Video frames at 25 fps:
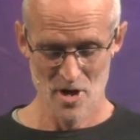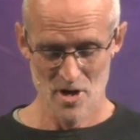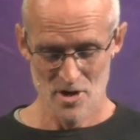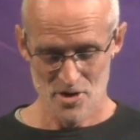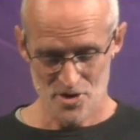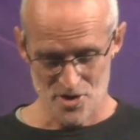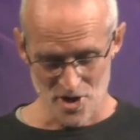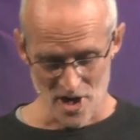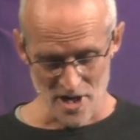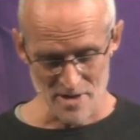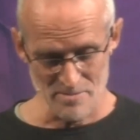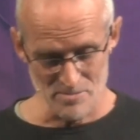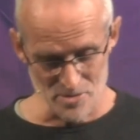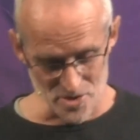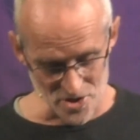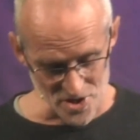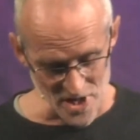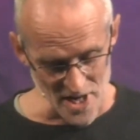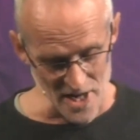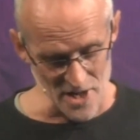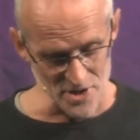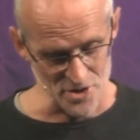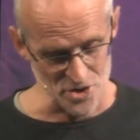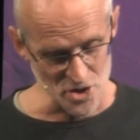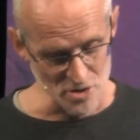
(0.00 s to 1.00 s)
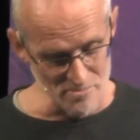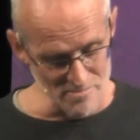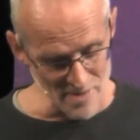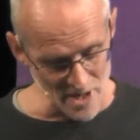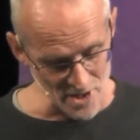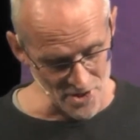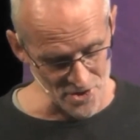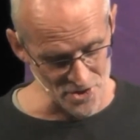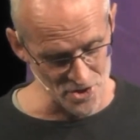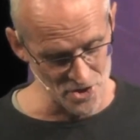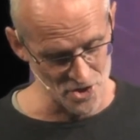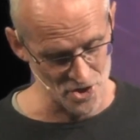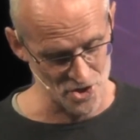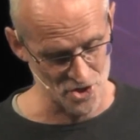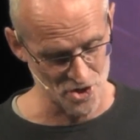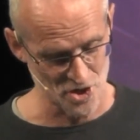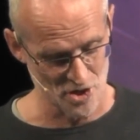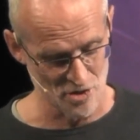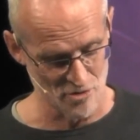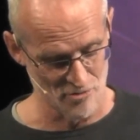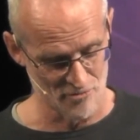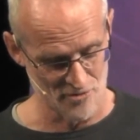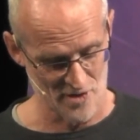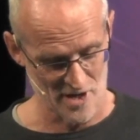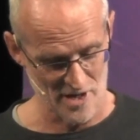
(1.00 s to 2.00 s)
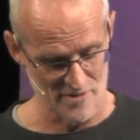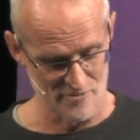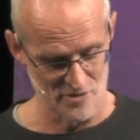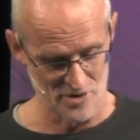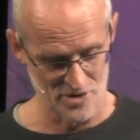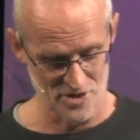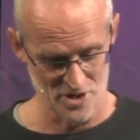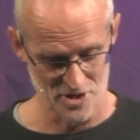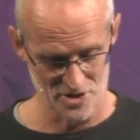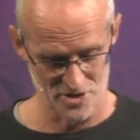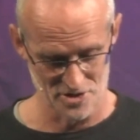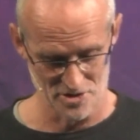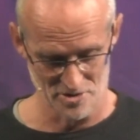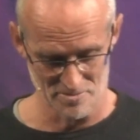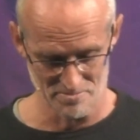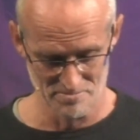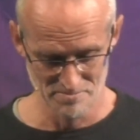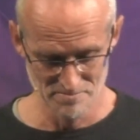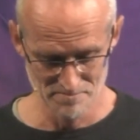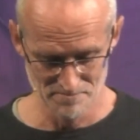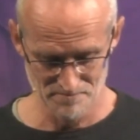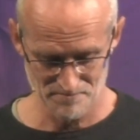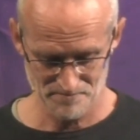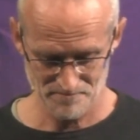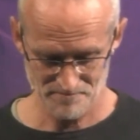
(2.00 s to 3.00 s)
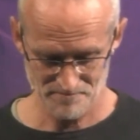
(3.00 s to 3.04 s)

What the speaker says: James says you mustn't show favoritism.